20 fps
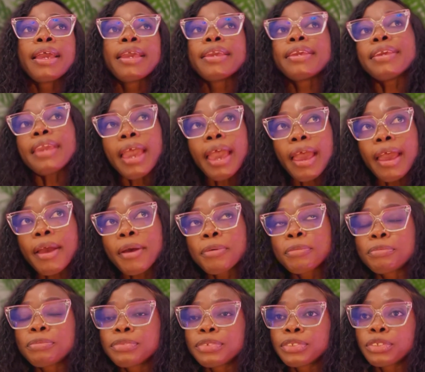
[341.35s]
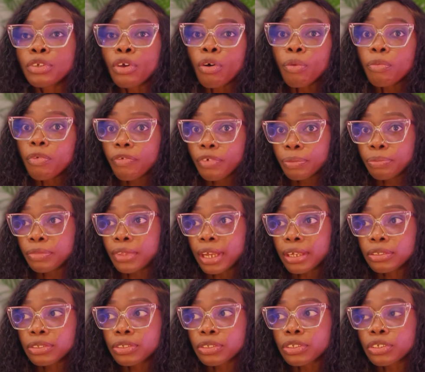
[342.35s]
Yeah, so moving
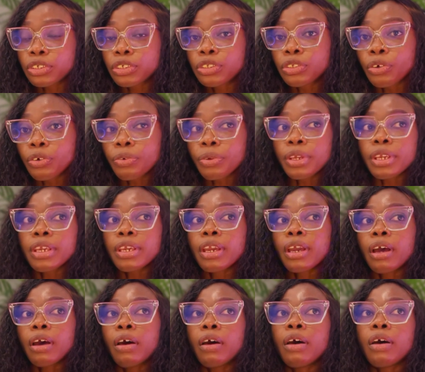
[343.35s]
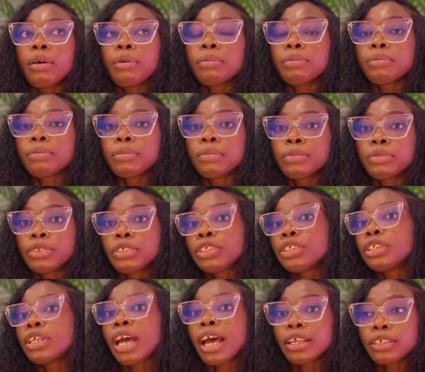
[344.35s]
down to the story,
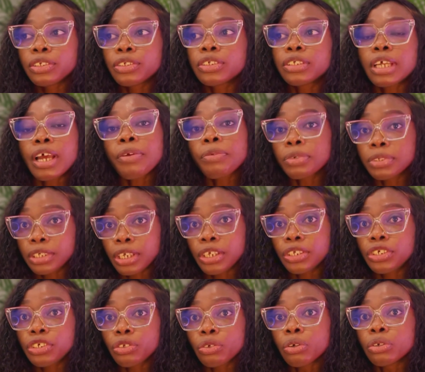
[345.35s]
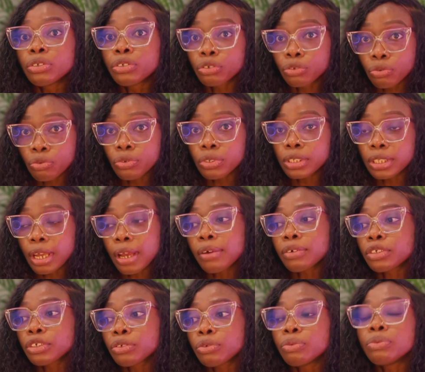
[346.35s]
she had to start researching on schools. Now
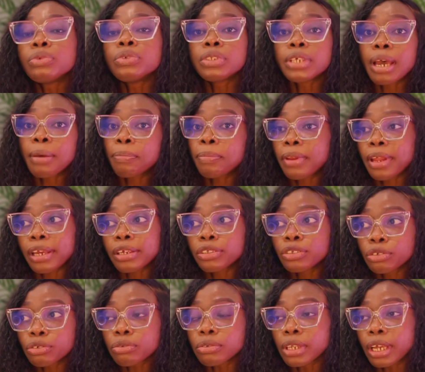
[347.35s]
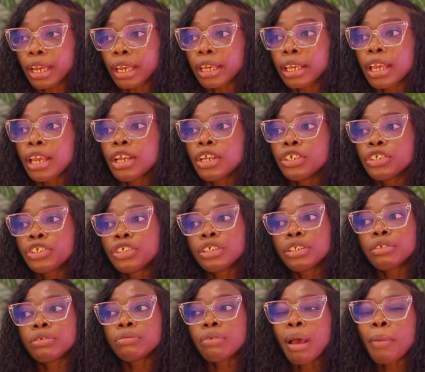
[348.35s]
she would apply to
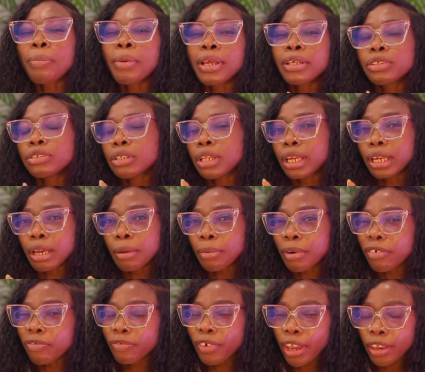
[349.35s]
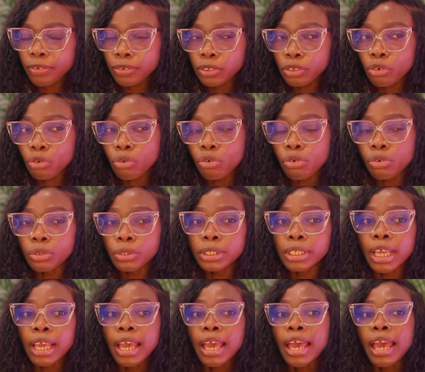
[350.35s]
like about 5 schools,
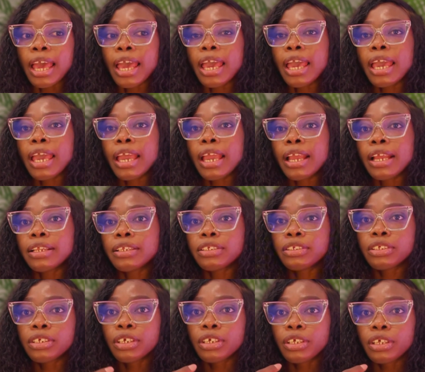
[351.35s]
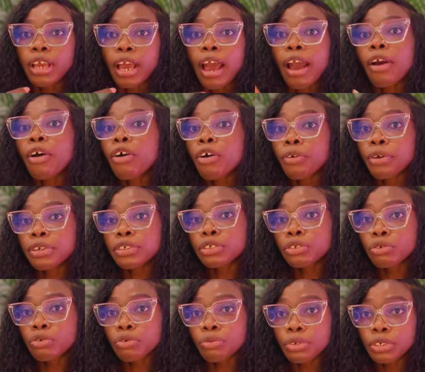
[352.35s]
and her current
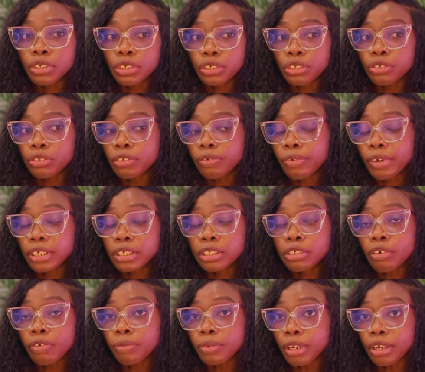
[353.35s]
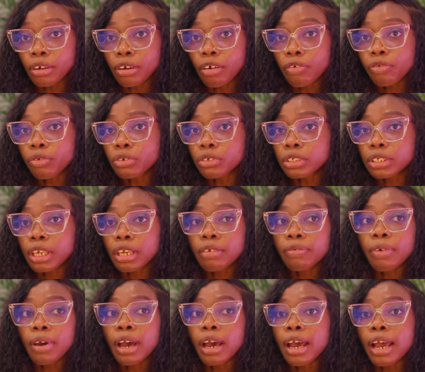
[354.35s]
school, which is University of Niagara Falls,
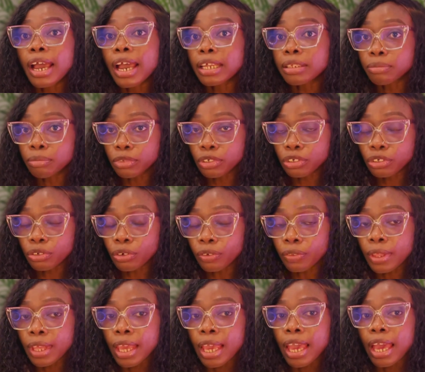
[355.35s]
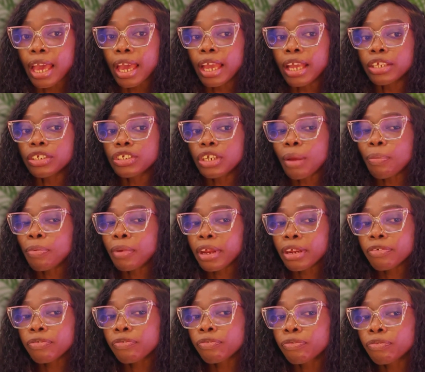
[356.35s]
gave her admission. And she
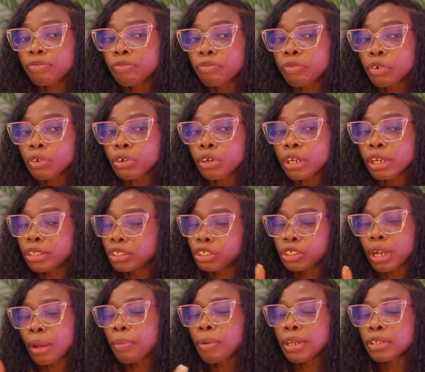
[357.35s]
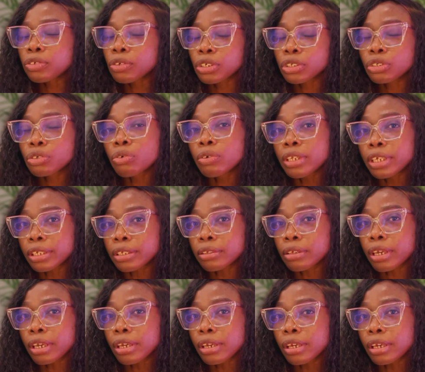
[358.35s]
applied to a school
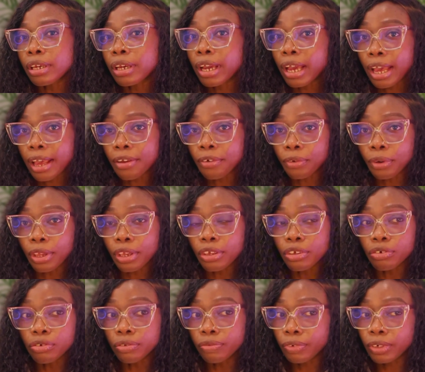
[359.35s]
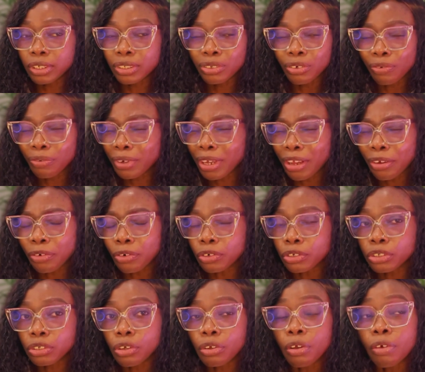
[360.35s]
in Calgary, University of Calgary,
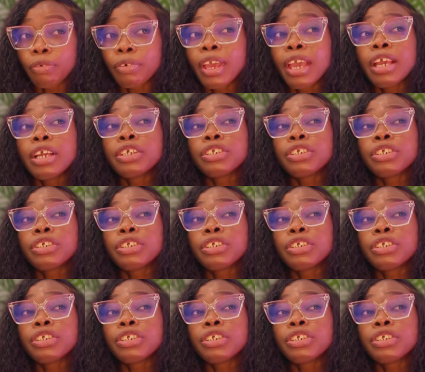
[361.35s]
sort of.